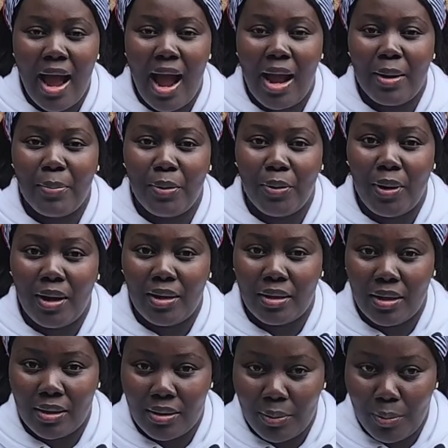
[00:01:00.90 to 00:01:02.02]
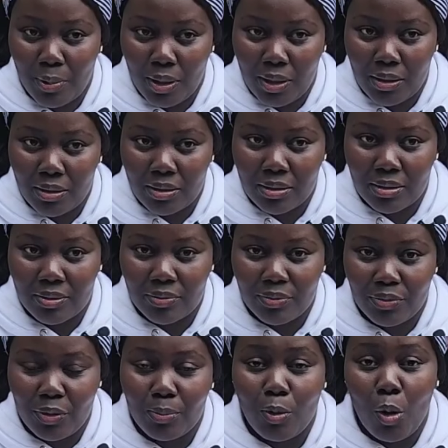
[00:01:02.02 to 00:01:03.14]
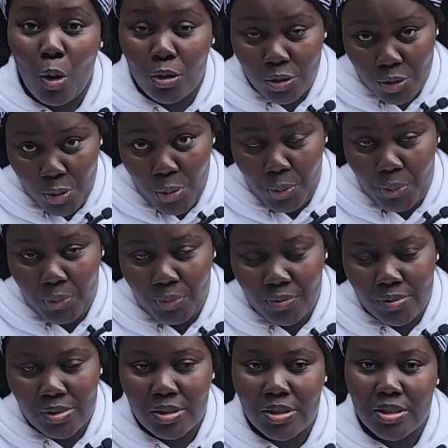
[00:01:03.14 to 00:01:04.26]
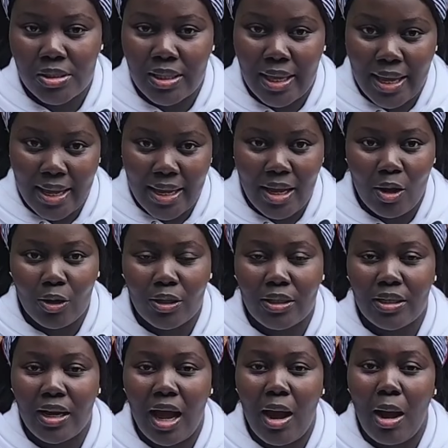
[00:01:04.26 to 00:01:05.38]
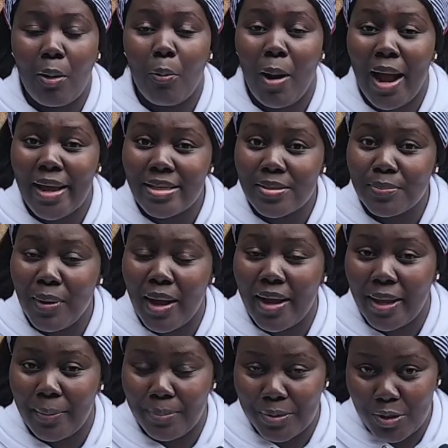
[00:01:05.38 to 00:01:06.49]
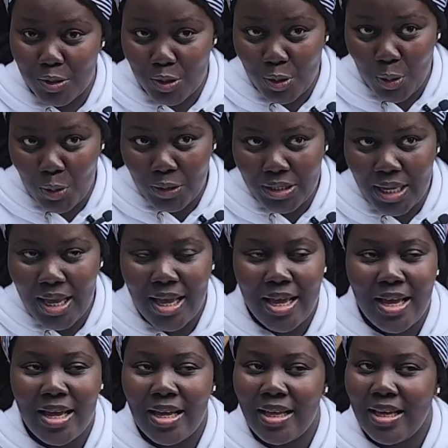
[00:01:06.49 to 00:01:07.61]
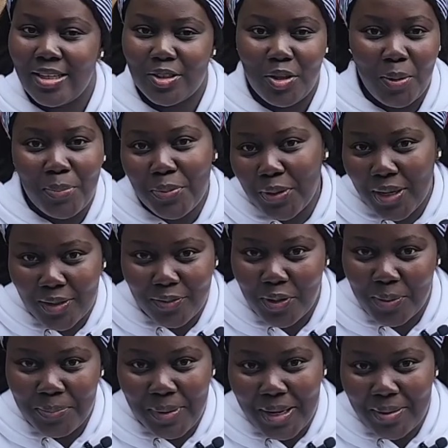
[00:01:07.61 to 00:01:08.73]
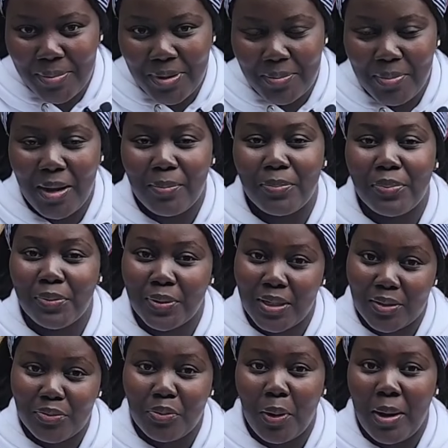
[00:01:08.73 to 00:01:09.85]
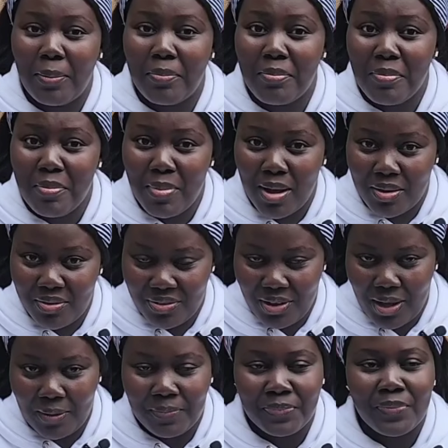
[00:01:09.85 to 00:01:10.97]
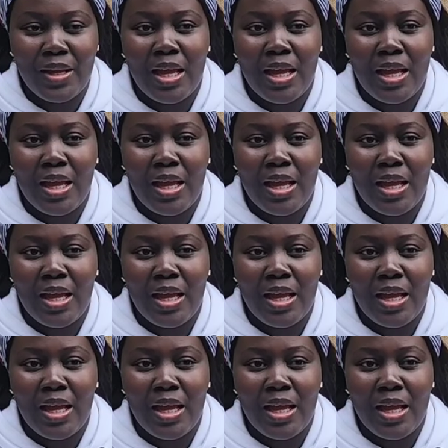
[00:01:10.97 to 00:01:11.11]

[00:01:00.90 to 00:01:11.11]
I bought another one from Costco. So today on our Wise by episode, it's not a product for a baby, but a product for a mother.